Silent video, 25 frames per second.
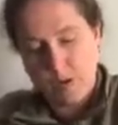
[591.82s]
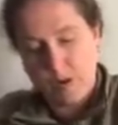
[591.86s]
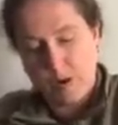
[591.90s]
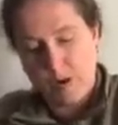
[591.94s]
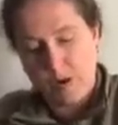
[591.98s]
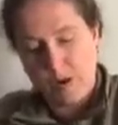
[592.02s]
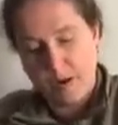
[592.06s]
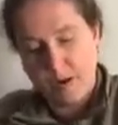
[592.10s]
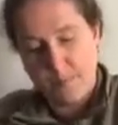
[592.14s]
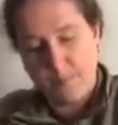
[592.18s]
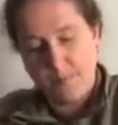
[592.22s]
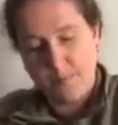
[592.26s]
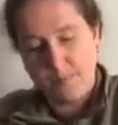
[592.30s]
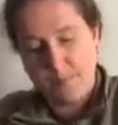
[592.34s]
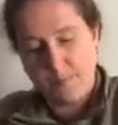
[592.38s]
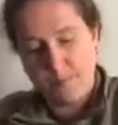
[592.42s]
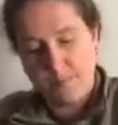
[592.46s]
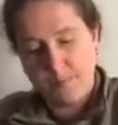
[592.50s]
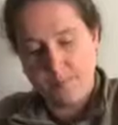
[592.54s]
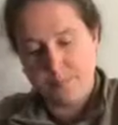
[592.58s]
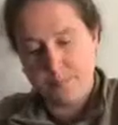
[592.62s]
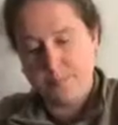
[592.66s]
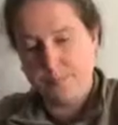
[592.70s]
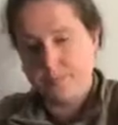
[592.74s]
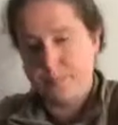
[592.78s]
All right,
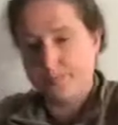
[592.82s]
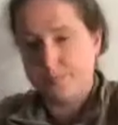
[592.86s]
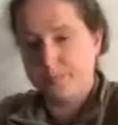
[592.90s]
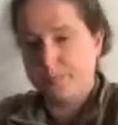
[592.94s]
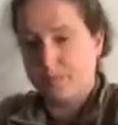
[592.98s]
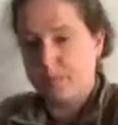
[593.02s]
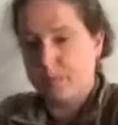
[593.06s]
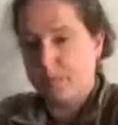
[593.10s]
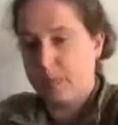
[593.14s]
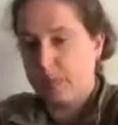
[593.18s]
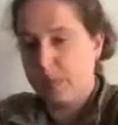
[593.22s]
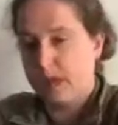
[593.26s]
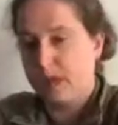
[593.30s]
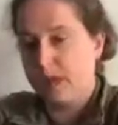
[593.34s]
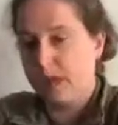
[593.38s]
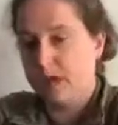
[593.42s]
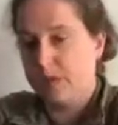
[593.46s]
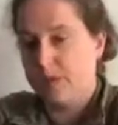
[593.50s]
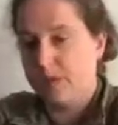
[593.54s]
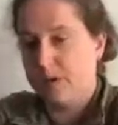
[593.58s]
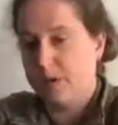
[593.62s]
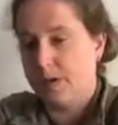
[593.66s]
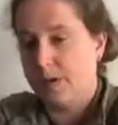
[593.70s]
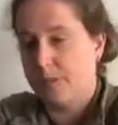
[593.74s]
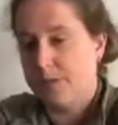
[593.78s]
here
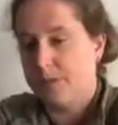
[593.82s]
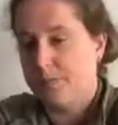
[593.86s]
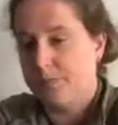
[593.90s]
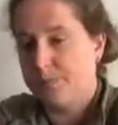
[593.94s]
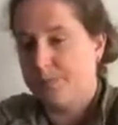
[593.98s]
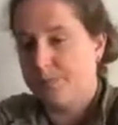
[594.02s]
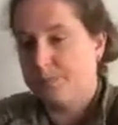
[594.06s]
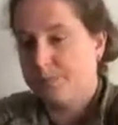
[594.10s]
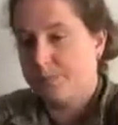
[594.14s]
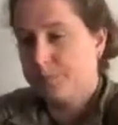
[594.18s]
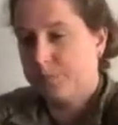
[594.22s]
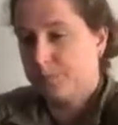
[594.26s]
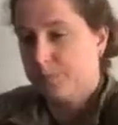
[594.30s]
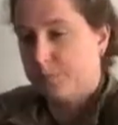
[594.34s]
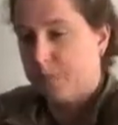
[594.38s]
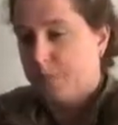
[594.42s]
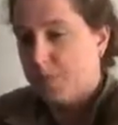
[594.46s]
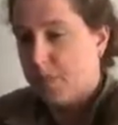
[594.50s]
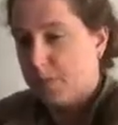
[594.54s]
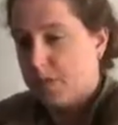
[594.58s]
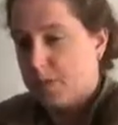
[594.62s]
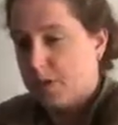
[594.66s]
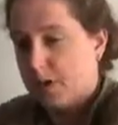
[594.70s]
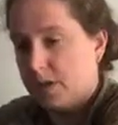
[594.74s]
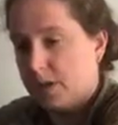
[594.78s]
we go.
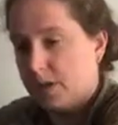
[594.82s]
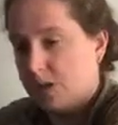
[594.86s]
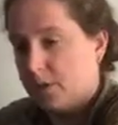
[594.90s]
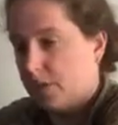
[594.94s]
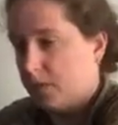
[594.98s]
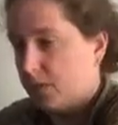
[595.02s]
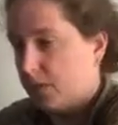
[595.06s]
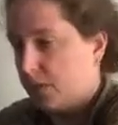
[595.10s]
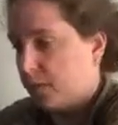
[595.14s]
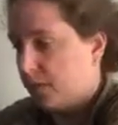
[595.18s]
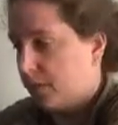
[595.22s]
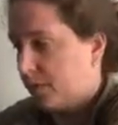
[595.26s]
Moment of truth.